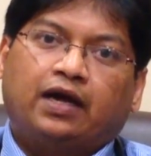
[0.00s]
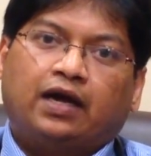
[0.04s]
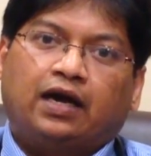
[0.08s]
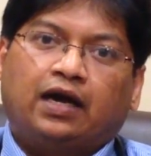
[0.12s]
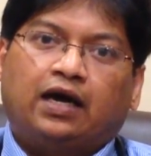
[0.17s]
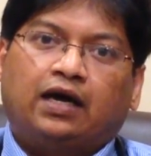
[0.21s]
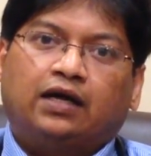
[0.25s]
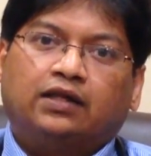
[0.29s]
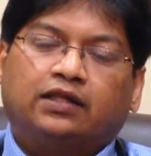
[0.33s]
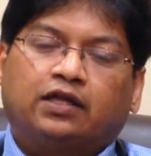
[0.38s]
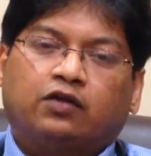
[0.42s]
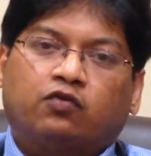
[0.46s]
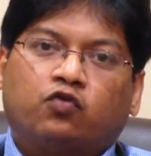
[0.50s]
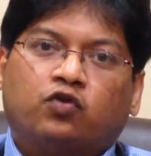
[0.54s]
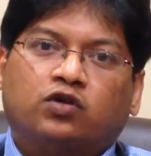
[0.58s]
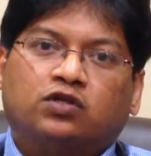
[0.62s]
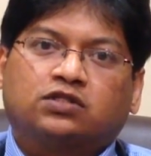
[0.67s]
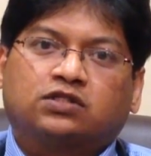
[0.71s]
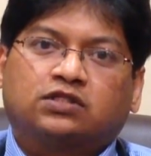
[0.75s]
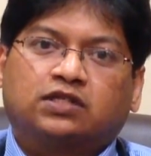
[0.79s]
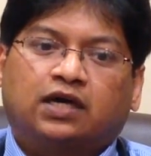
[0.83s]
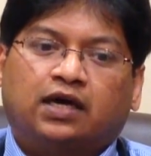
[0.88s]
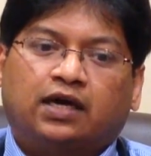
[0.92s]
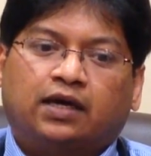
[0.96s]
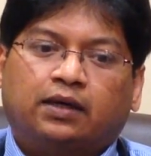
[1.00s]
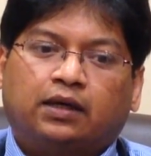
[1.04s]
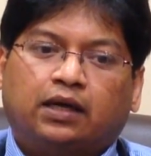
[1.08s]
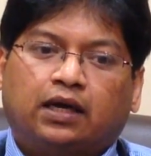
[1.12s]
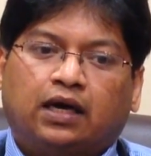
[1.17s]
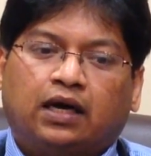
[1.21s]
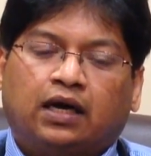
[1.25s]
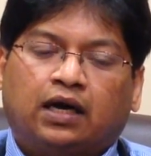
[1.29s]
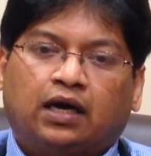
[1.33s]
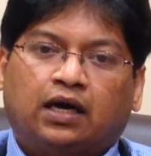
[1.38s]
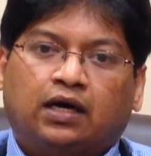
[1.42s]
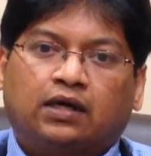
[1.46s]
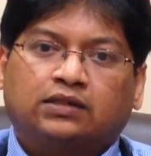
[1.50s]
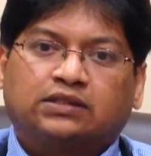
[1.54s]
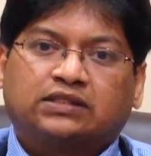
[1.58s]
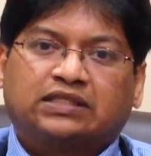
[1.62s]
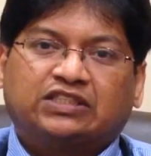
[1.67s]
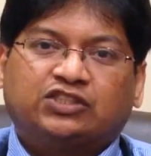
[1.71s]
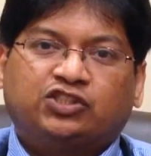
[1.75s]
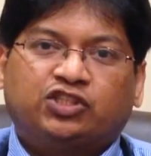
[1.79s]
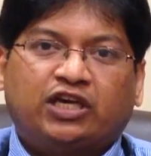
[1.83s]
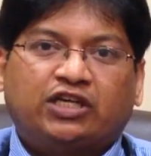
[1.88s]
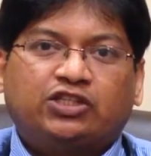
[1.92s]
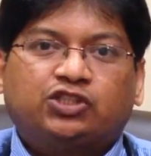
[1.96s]
There was a
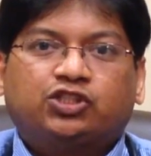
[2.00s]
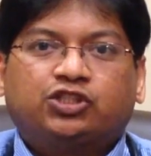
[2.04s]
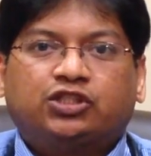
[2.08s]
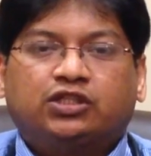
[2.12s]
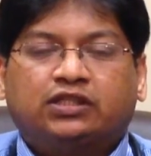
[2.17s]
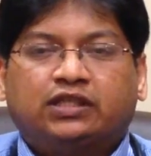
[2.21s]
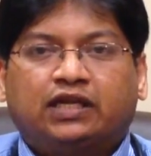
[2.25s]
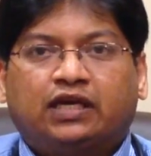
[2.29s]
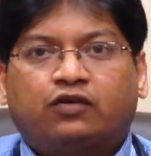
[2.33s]
suggestion